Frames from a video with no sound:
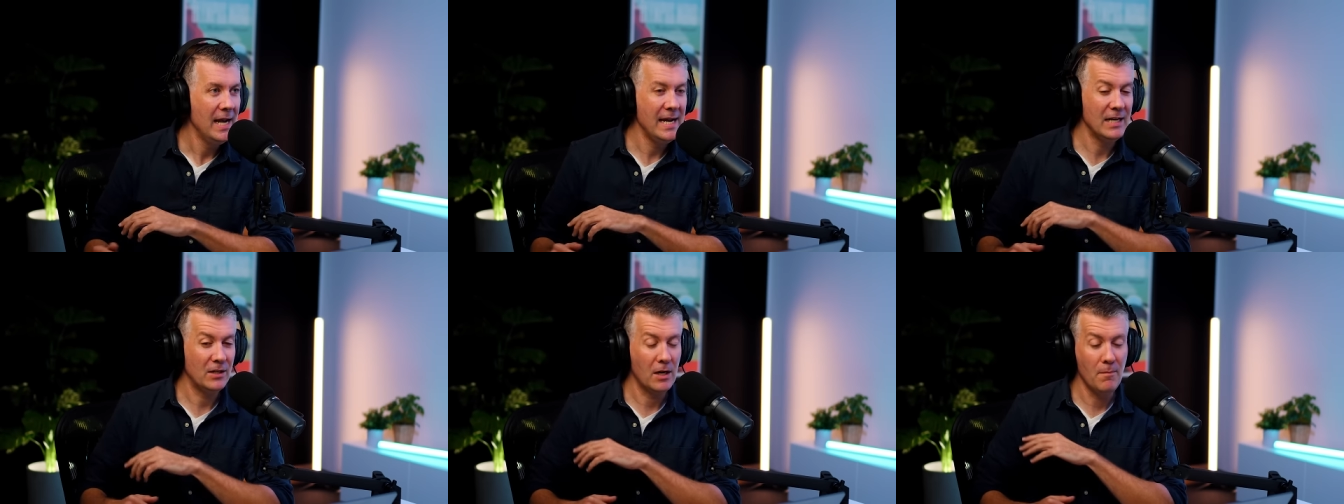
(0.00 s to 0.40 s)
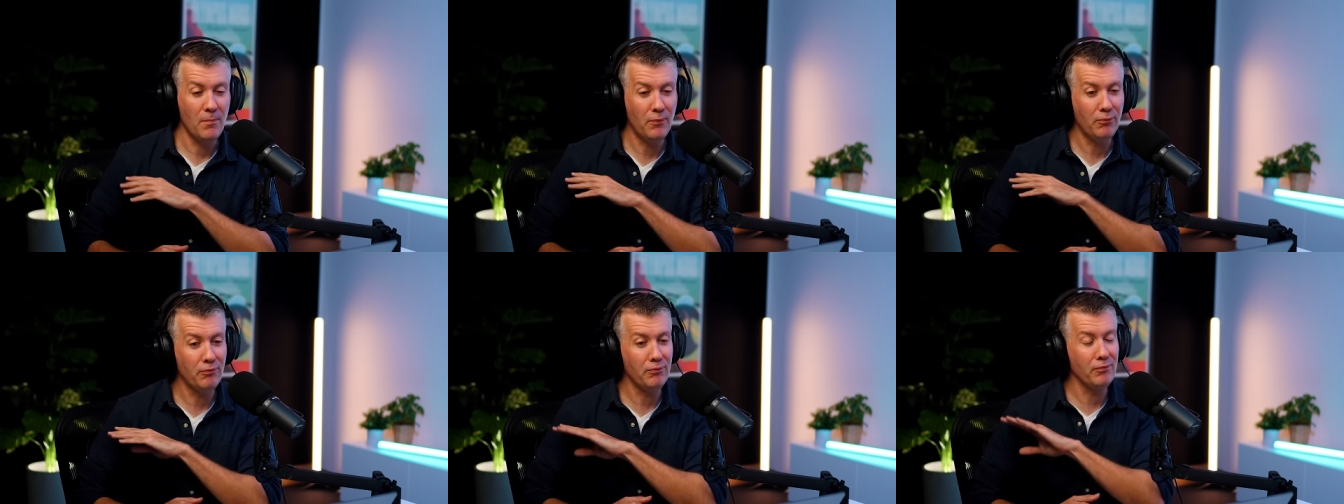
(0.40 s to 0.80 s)
it
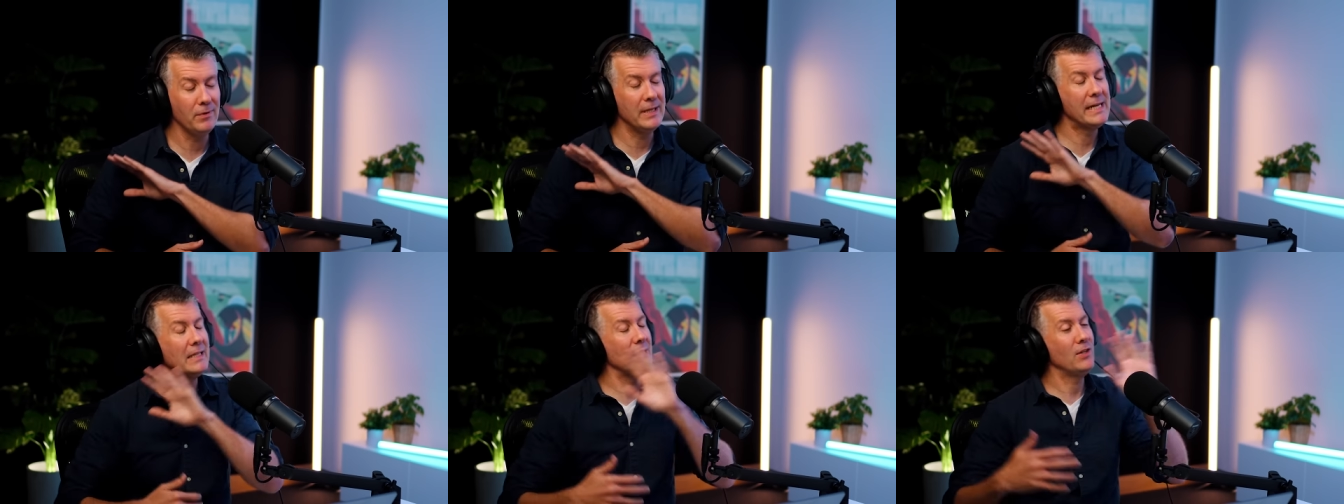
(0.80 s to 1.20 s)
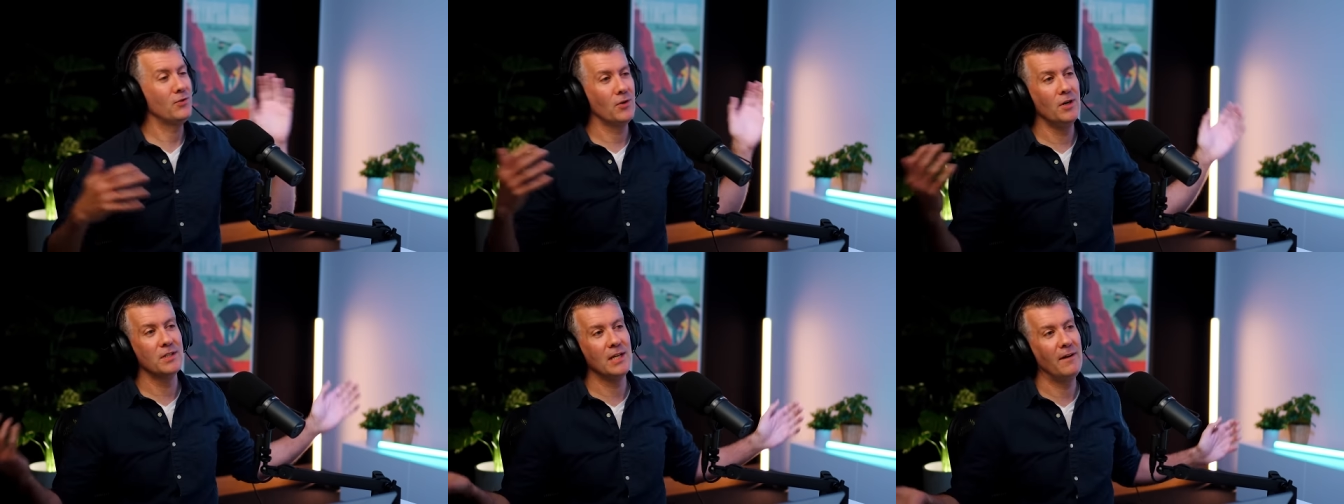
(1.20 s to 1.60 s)
completely
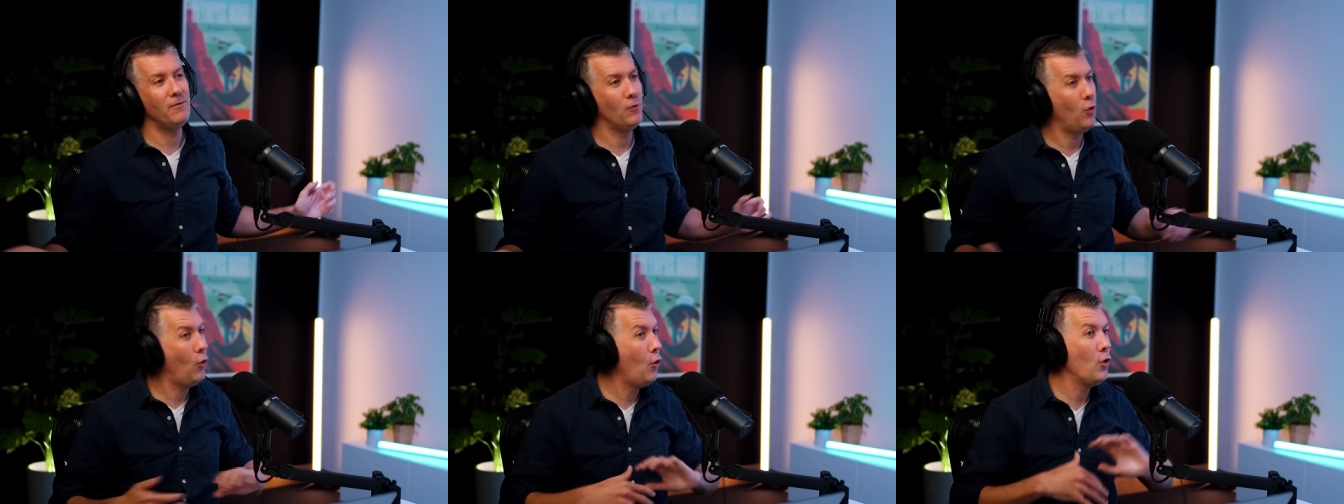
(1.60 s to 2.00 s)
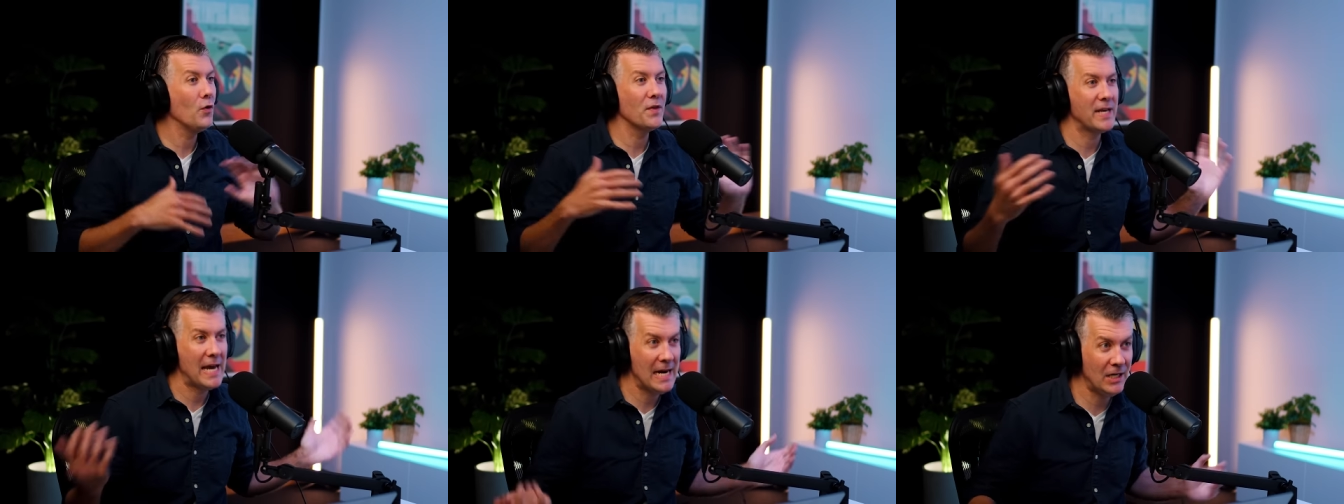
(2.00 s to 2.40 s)
throws off
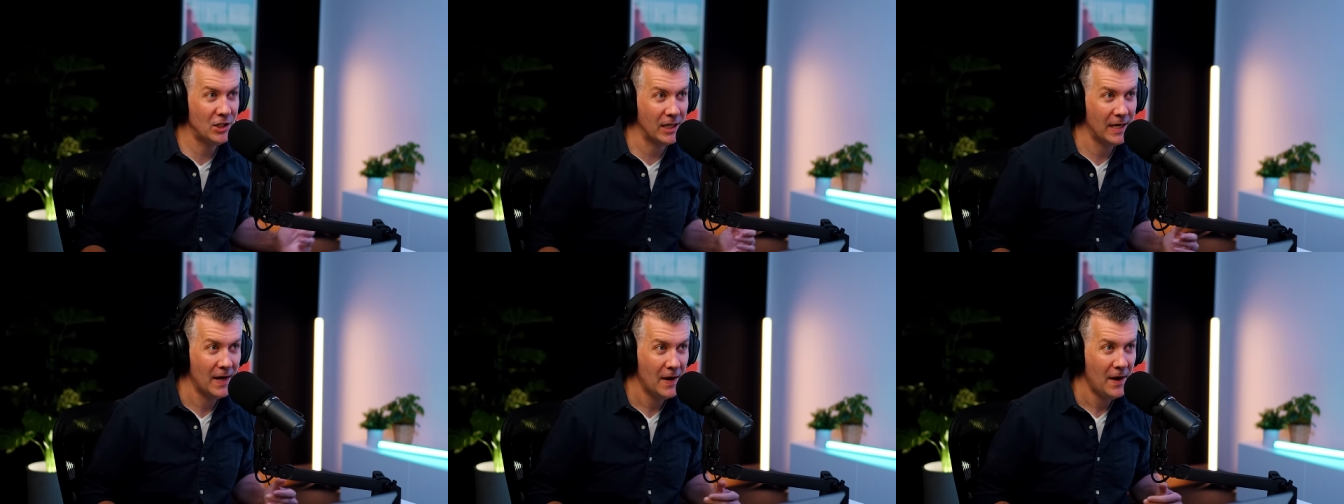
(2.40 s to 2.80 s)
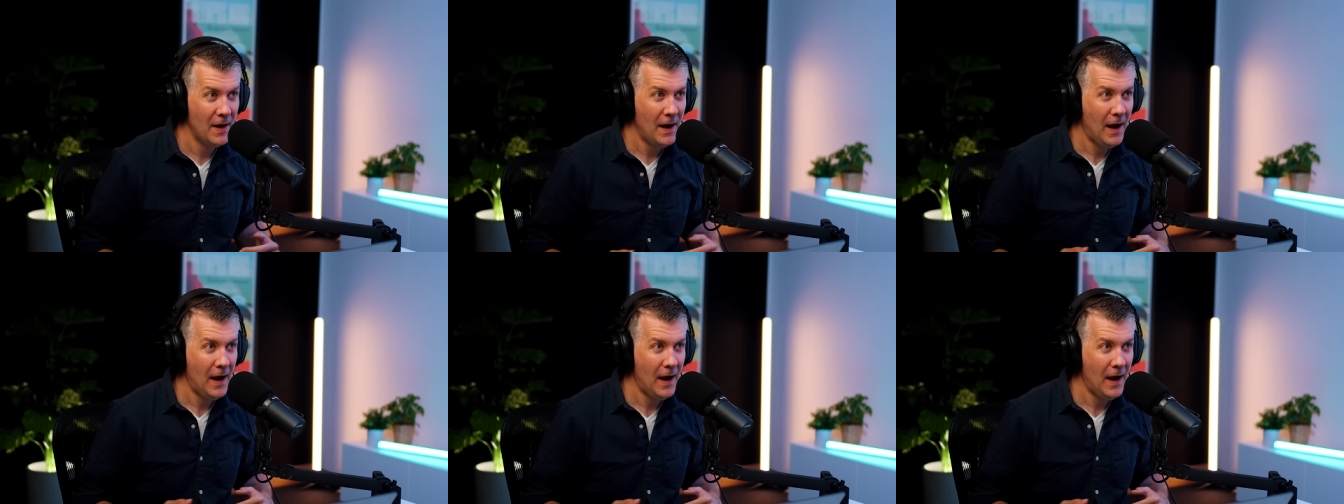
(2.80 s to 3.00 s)
all the energy.